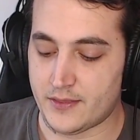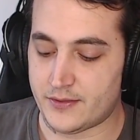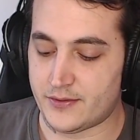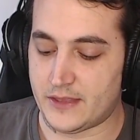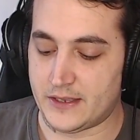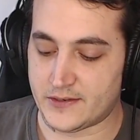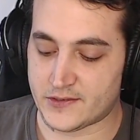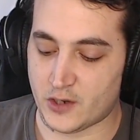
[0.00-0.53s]

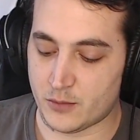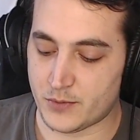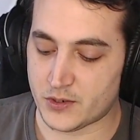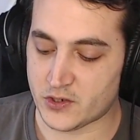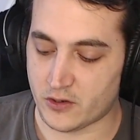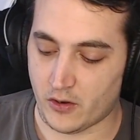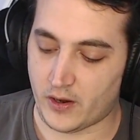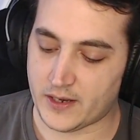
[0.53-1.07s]
There's so
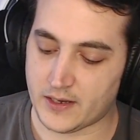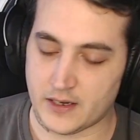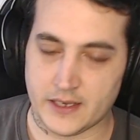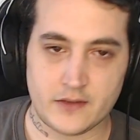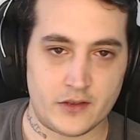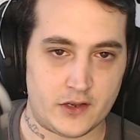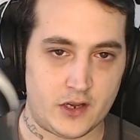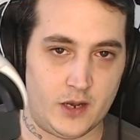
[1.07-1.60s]
much light leak
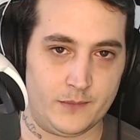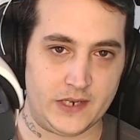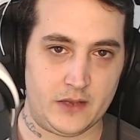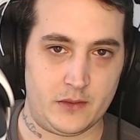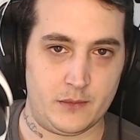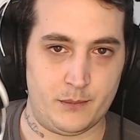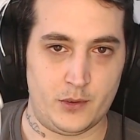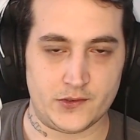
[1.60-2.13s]
that comes out
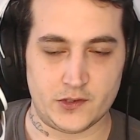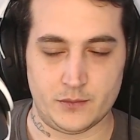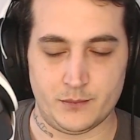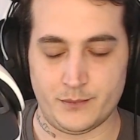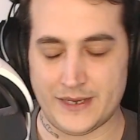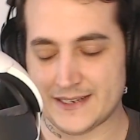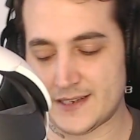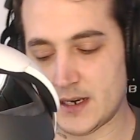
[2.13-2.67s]
the bottom,
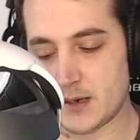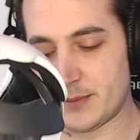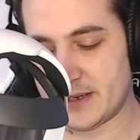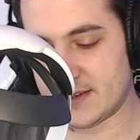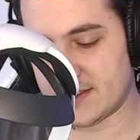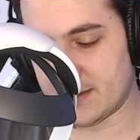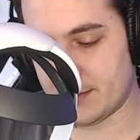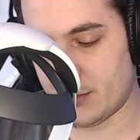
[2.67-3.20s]
it's a little bit
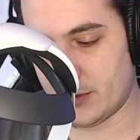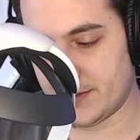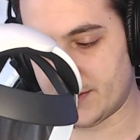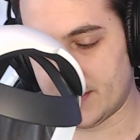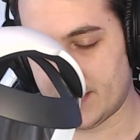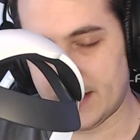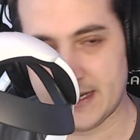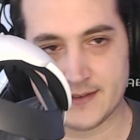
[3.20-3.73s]

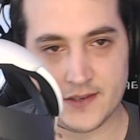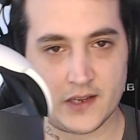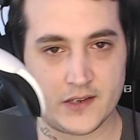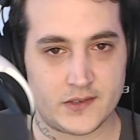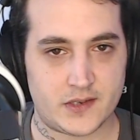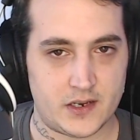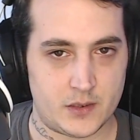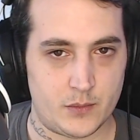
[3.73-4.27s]
disappointing. It does
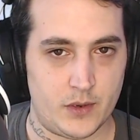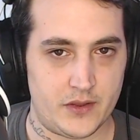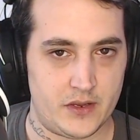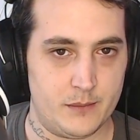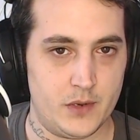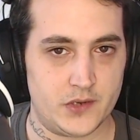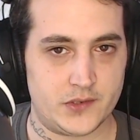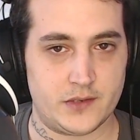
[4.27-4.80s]
take away the
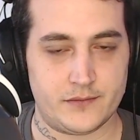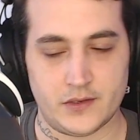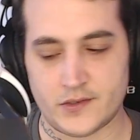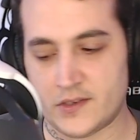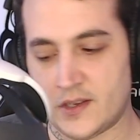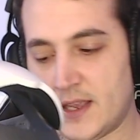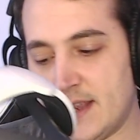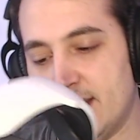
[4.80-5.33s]

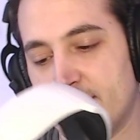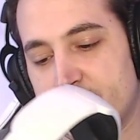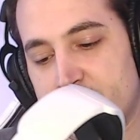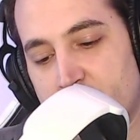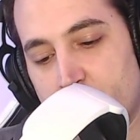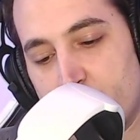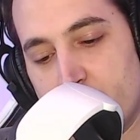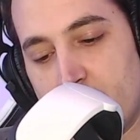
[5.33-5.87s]
immersiveness,
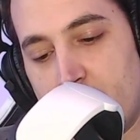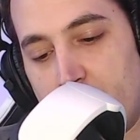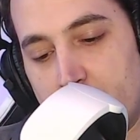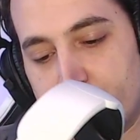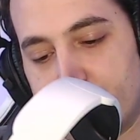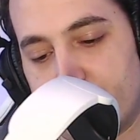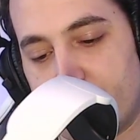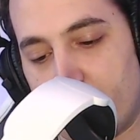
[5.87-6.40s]
so
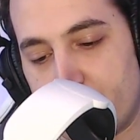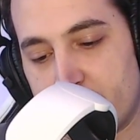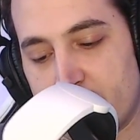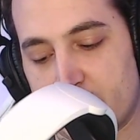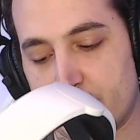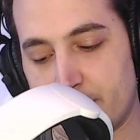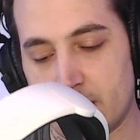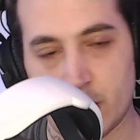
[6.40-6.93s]
I'd probably
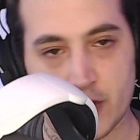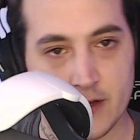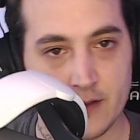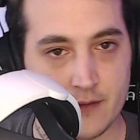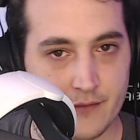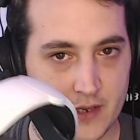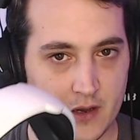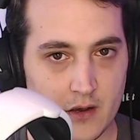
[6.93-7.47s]
recommend looking at the
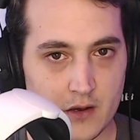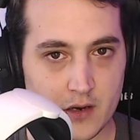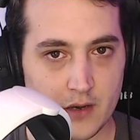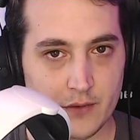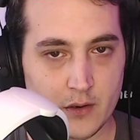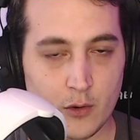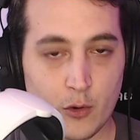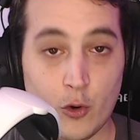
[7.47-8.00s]
VR
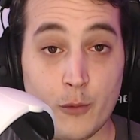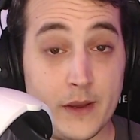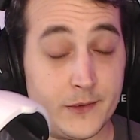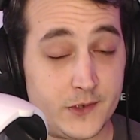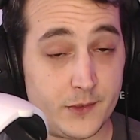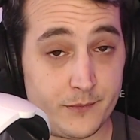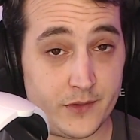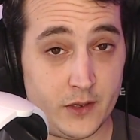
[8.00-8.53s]
cover or maybe
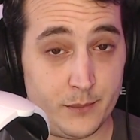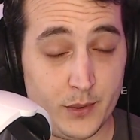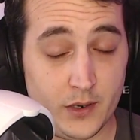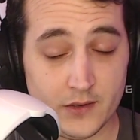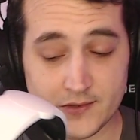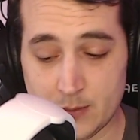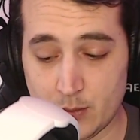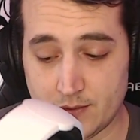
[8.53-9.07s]
some
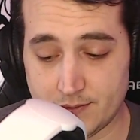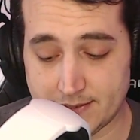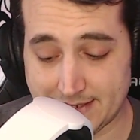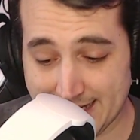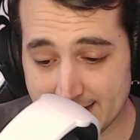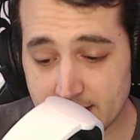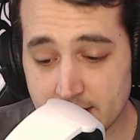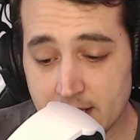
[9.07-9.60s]
third-party ones
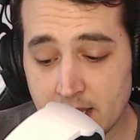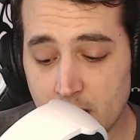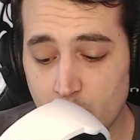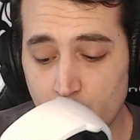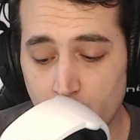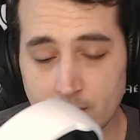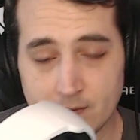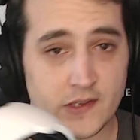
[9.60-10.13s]
again
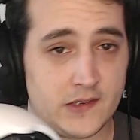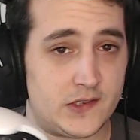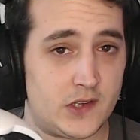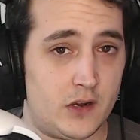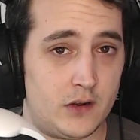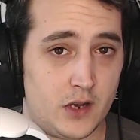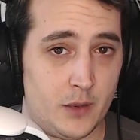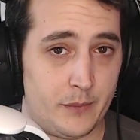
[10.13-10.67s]
once they
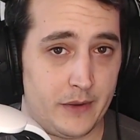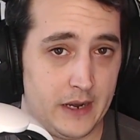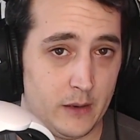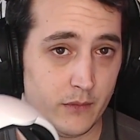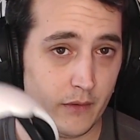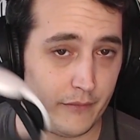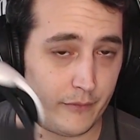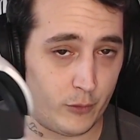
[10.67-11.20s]
start coming
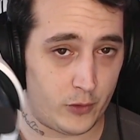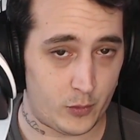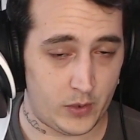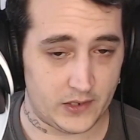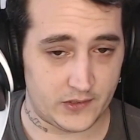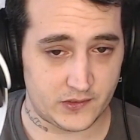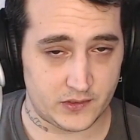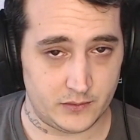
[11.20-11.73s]
out for the
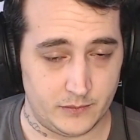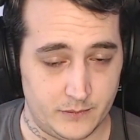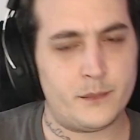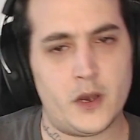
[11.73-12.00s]
Quest 2.